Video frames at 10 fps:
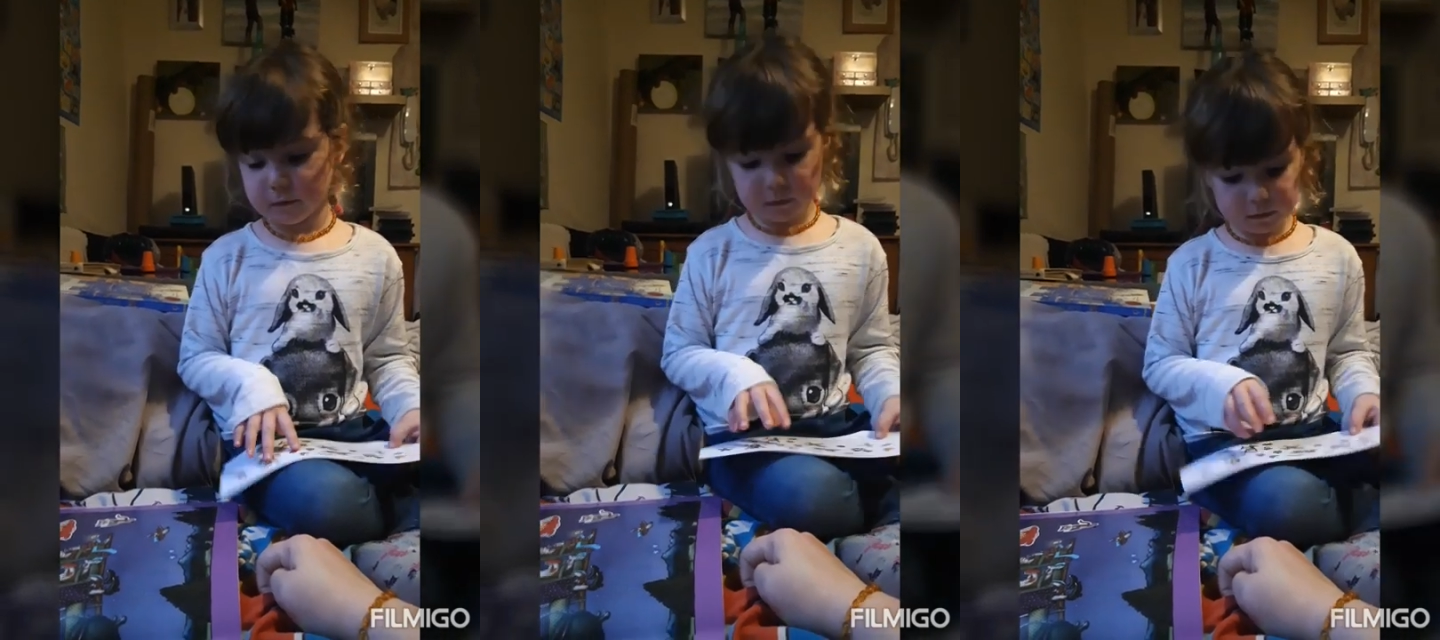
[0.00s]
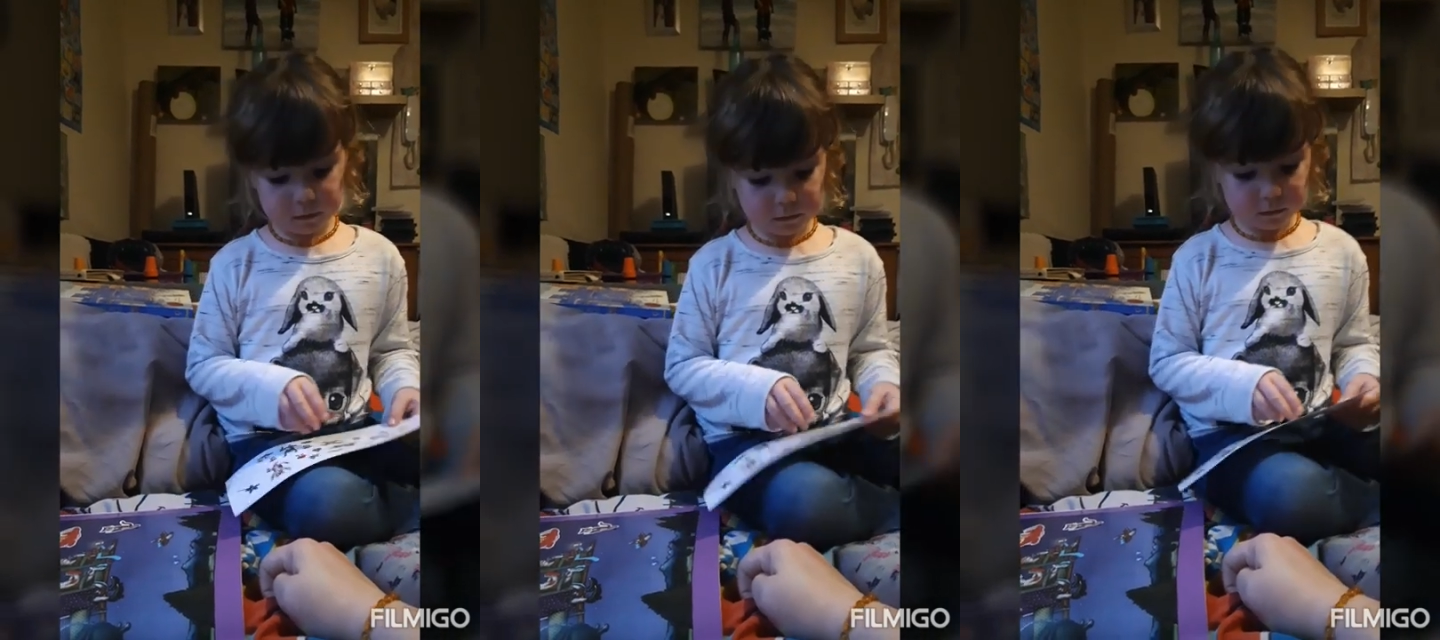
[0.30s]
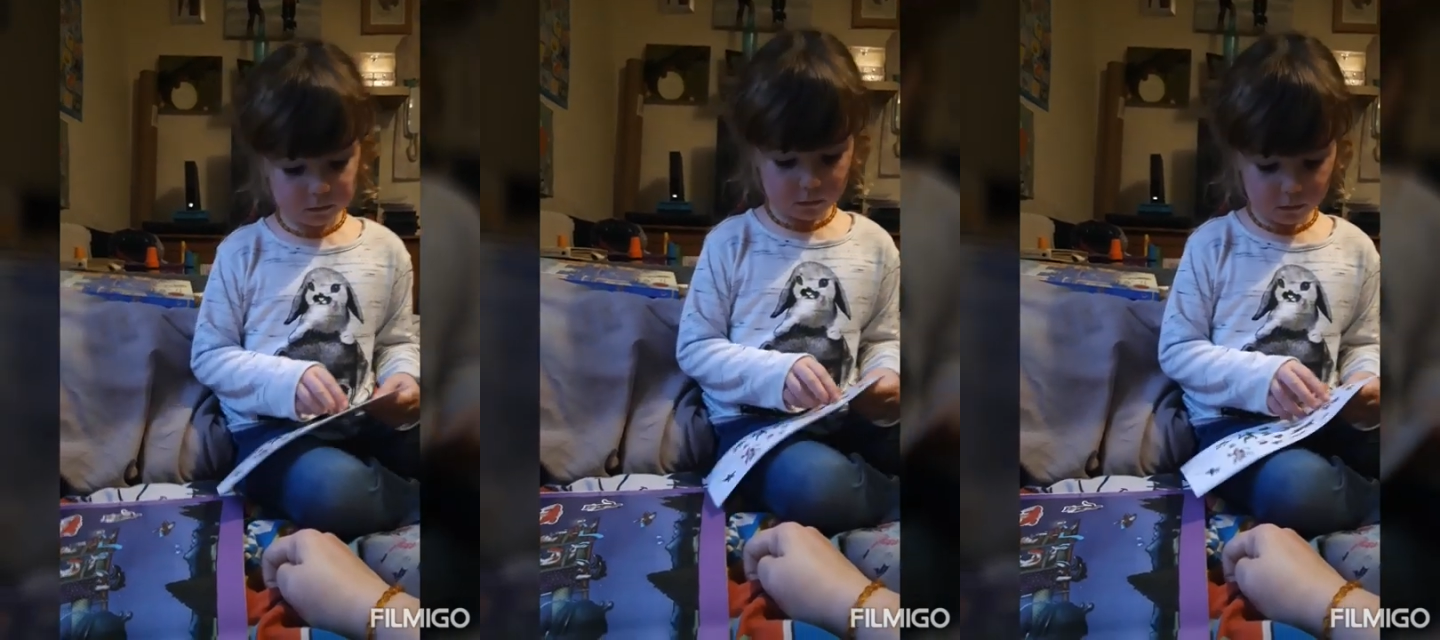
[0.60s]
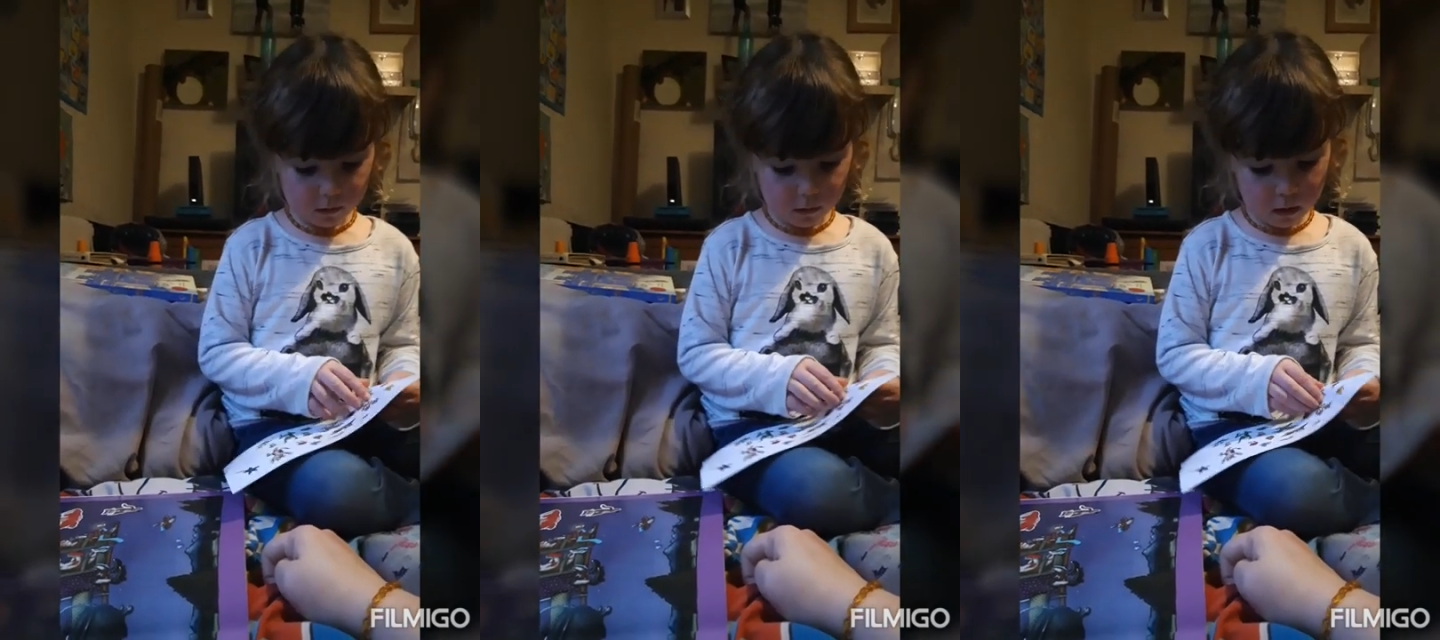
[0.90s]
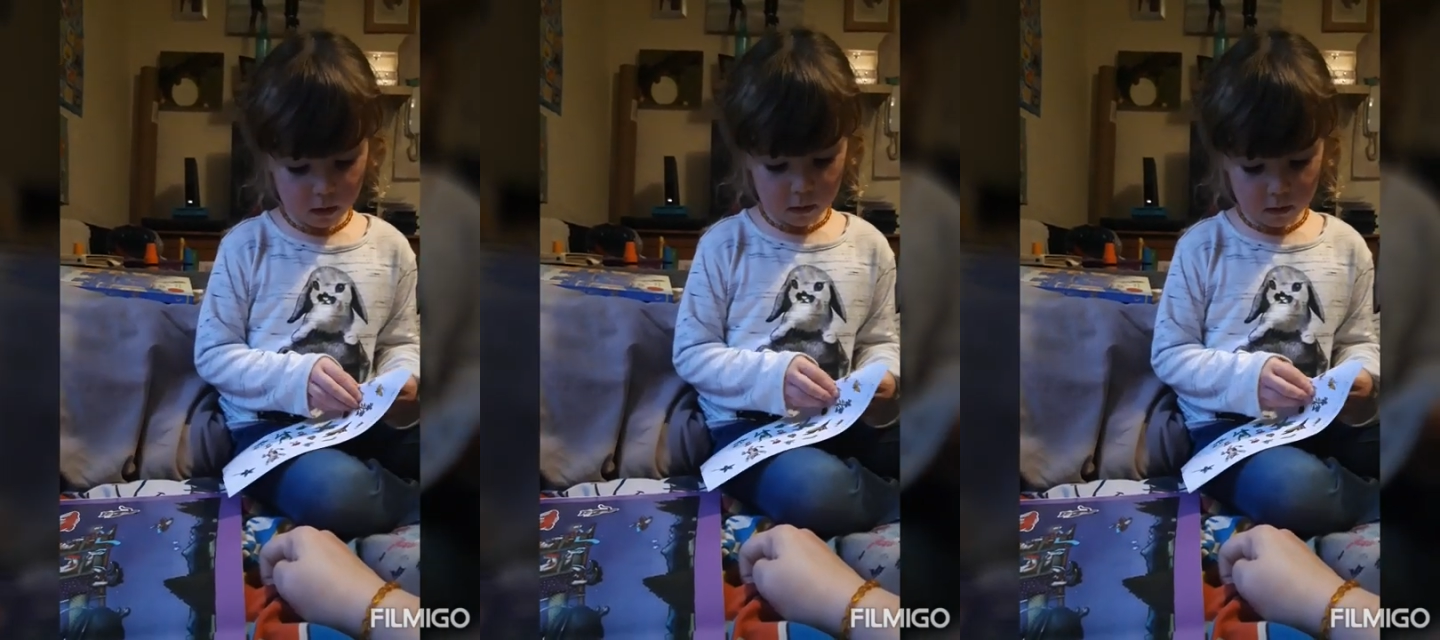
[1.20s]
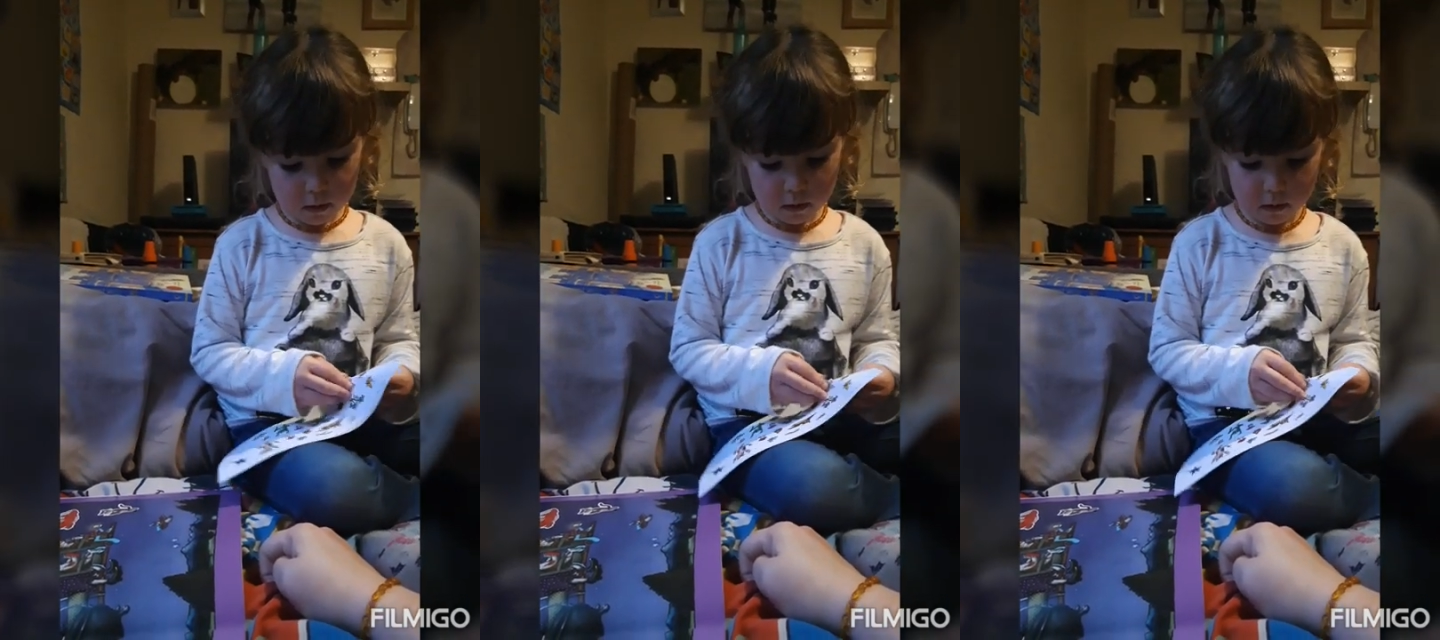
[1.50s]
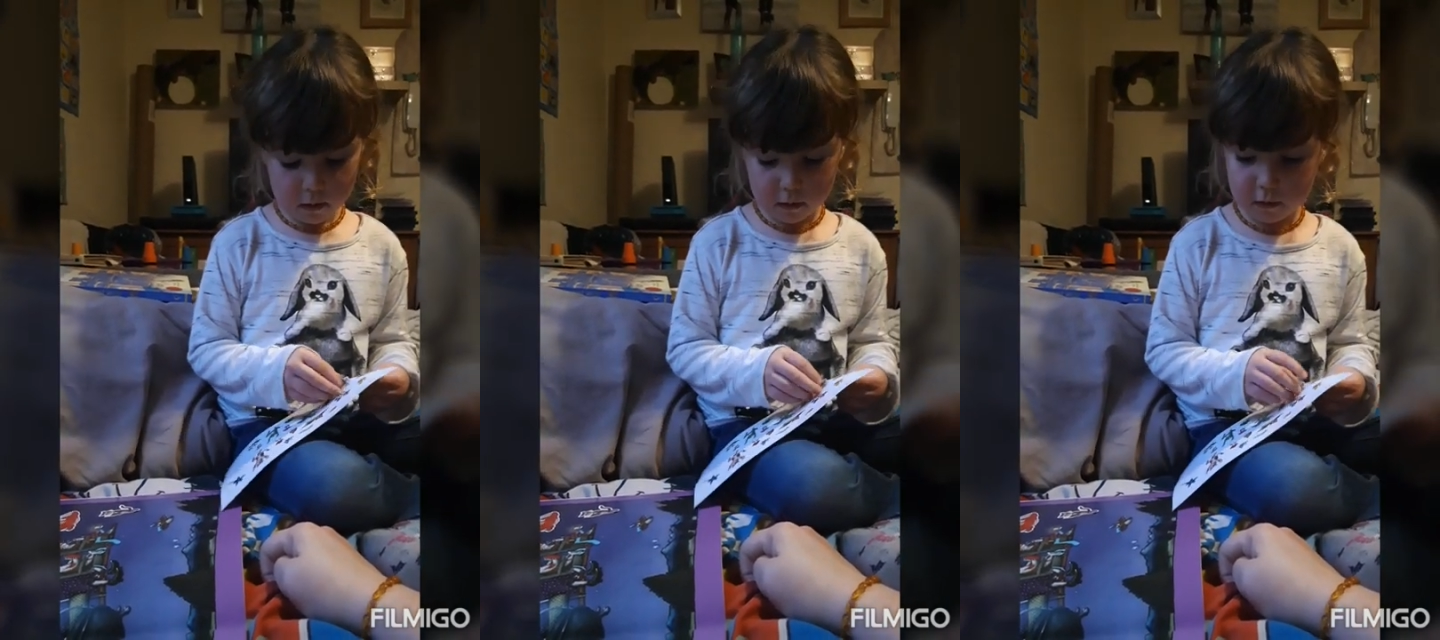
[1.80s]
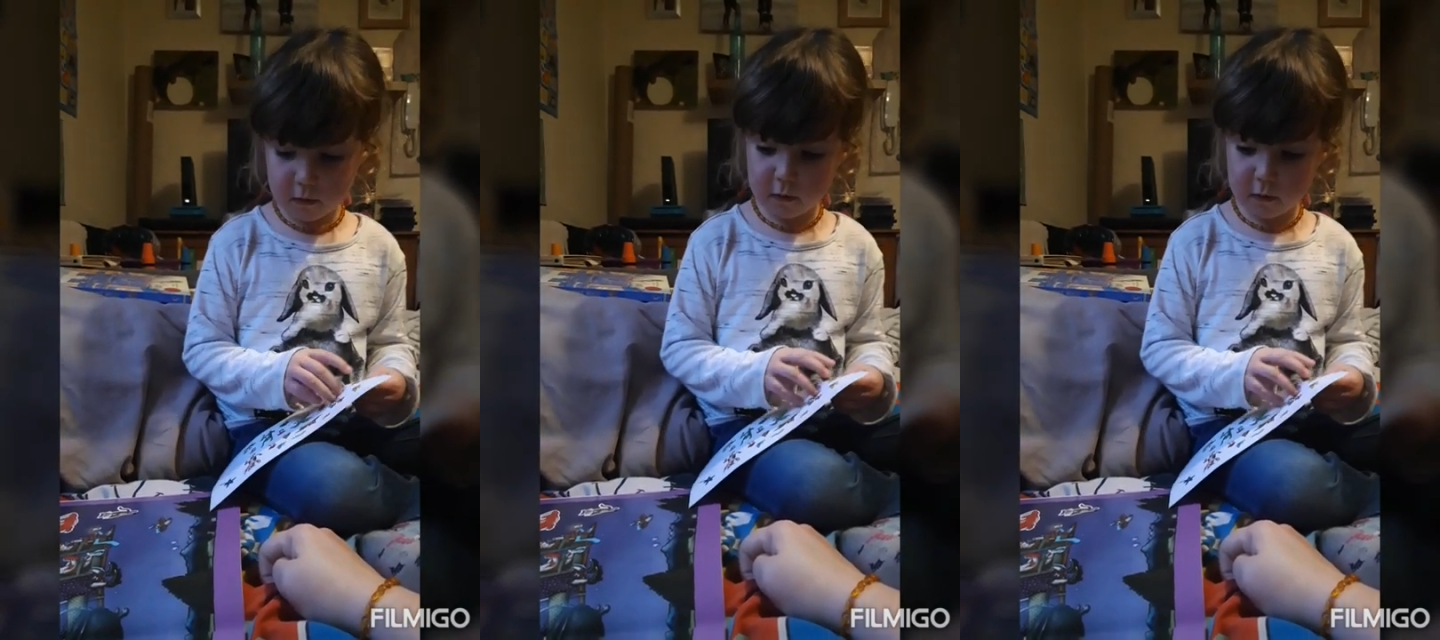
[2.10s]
previously yesterday